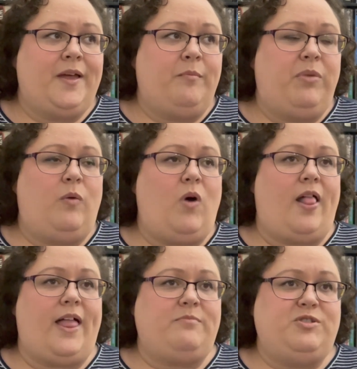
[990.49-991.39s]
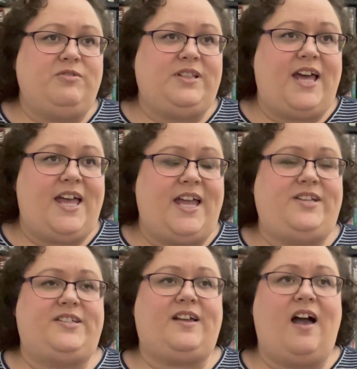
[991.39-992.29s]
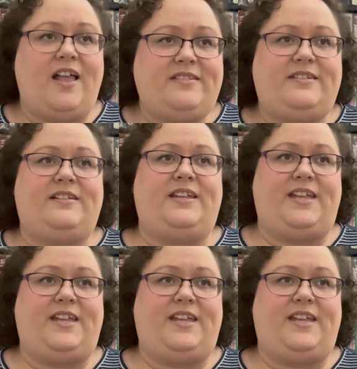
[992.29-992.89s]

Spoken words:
But while I'm doing that, I just constantly